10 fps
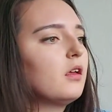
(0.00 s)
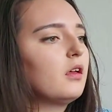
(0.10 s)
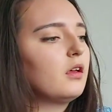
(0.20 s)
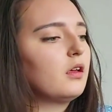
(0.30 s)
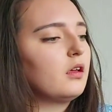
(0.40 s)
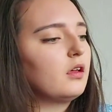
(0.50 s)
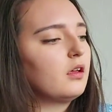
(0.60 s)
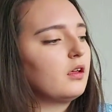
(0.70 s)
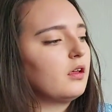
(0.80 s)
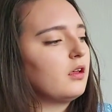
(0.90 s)

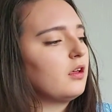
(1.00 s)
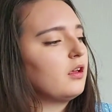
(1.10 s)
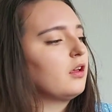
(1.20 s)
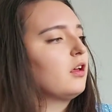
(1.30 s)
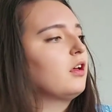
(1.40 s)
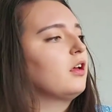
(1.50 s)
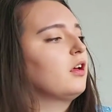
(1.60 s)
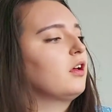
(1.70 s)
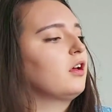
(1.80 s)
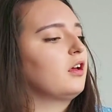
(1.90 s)

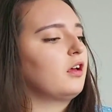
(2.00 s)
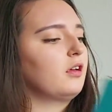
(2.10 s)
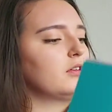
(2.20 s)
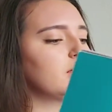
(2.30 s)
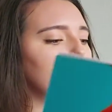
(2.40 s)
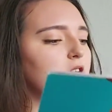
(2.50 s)
Nobody speaks.